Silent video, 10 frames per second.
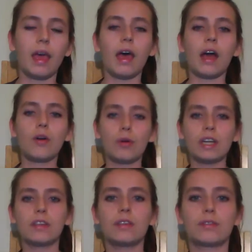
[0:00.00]

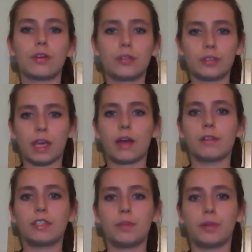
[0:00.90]
According to the Social
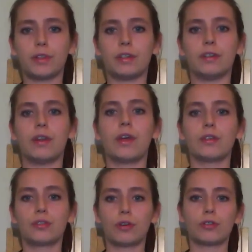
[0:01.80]
Psychology Bulletin,
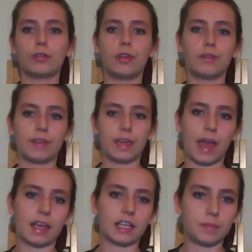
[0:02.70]
Social
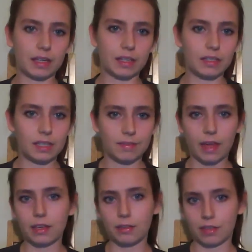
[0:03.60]
Loafing and Expectancy
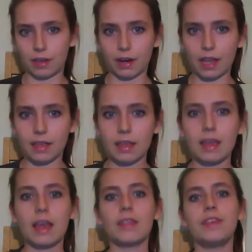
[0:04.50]
Value Theory,
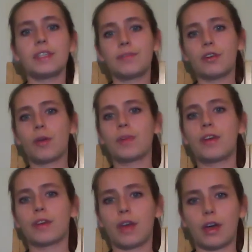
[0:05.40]
this
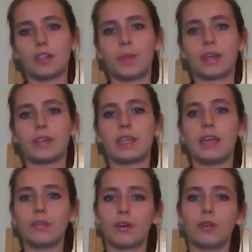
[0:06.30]
phenomenon occurs because
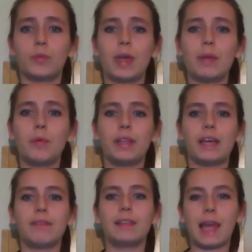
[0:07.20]
in groups people
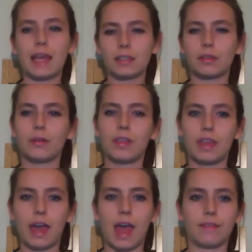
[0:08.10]
believe less so that
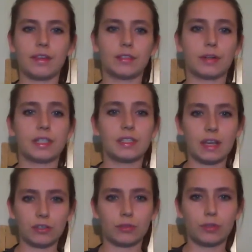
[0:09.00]
their efforts are
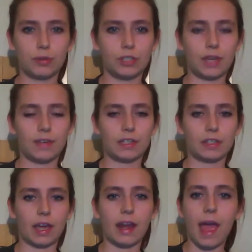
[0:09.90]
essential to achieving
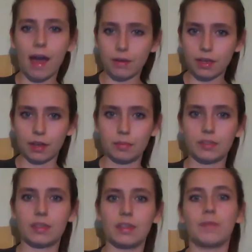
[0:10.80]
desired
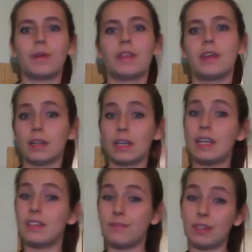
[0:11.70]
outcomes than when they're in
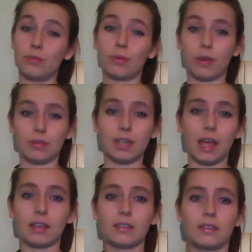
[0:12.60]
individual
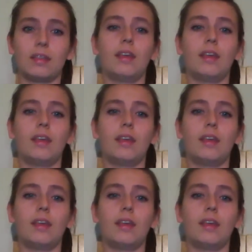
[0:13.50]
contexts.